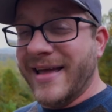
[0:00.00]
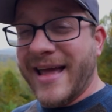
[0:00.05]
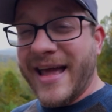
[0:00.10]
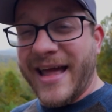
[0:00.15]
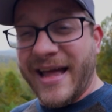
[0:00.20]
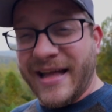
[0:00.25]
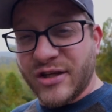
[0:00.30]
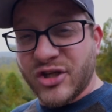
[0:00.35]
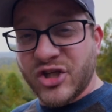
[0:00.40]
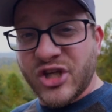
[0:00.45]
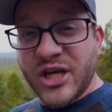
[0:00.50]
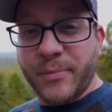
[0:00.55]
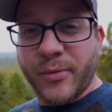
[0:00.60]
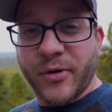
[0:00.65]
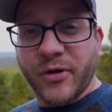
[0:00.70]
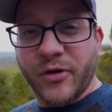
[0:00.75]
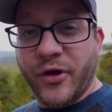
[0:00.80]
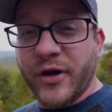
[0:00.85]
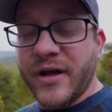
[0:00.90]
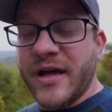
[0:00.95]
and
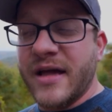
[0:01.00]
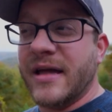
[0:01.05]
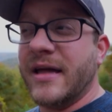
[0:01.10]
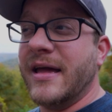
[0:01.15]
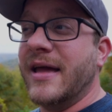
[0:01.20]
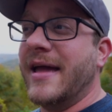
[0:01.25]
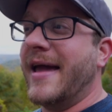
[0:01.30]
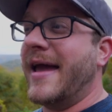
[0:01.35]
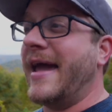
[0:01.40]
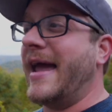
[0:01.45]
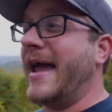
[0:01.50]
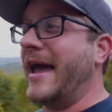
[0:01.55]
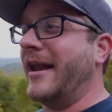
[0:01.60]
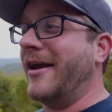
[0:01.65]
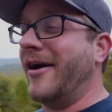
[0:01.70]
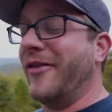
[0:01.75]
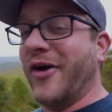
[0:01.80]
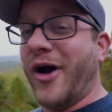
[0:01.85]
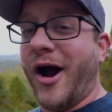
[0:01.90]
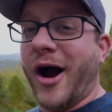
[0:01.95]
cheaper looking, and
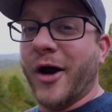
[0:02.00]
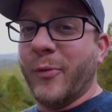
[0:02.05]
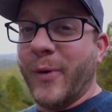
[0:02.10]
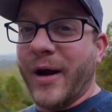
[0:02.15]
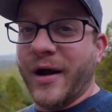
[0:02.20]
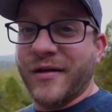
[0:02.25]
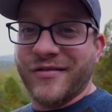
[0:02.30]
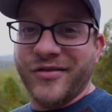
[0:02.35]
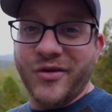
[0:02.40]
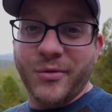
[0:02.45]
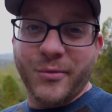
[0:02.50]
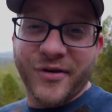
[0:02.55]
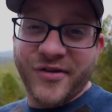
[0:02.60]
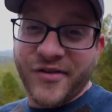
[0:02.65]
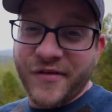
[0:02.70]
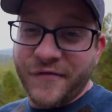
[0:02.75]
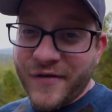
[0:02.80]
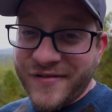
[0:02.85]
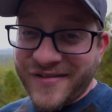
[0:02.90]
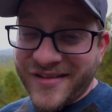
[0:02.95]
other hardware is a little more
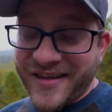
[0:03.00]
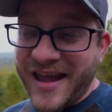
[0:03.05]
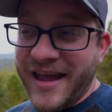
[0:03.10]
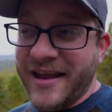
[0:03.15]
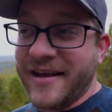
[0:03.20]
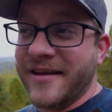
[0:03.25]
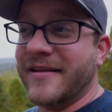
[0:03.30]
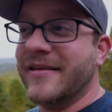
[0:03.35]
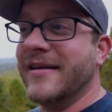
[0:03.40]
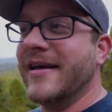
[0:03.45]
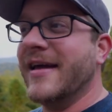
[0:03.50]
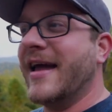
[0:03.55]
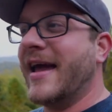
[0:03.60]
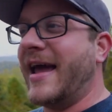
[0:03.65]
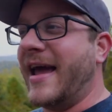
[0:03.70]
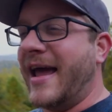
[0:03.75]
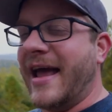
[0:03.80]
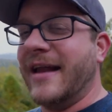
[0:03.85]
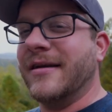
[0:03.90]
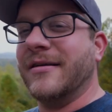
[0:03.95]
sophisticated
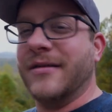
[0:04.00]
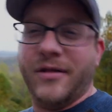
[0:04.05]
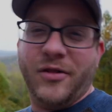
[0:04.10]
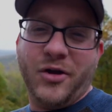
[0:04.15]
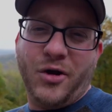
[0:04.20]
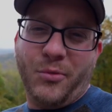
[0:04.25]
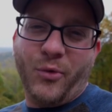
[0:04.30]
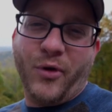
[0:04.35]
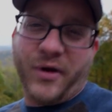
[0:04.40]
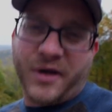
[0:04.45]
and a little more